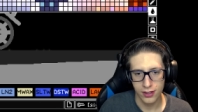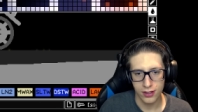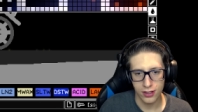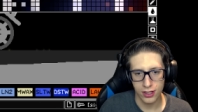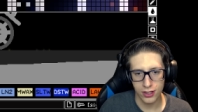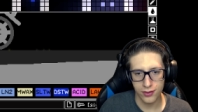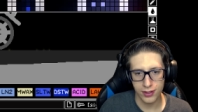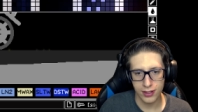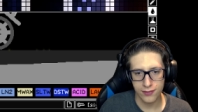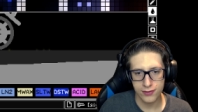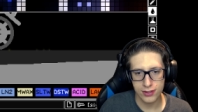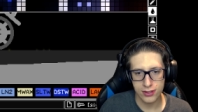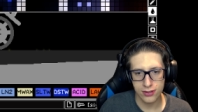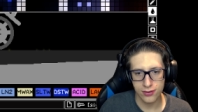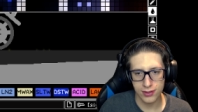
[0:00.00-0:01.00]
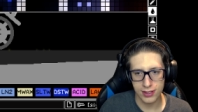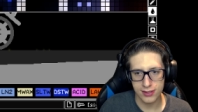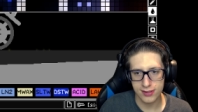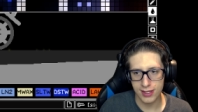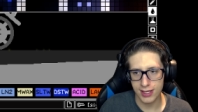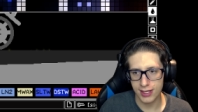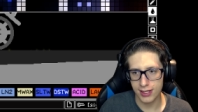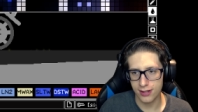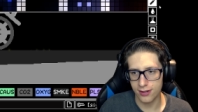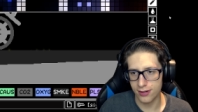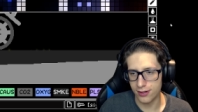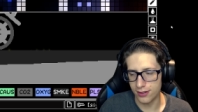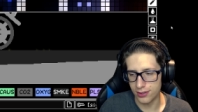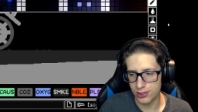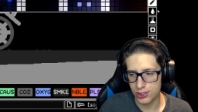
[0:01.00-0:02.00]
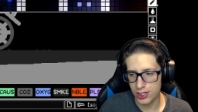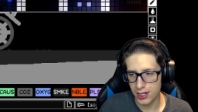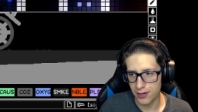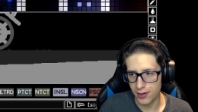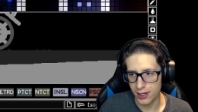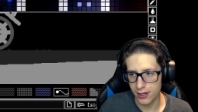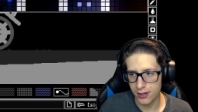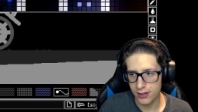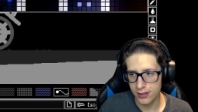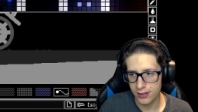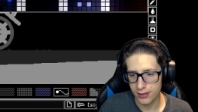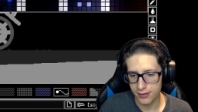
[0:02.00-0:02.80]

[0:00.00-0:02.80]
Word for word: All we have to do is add our generator.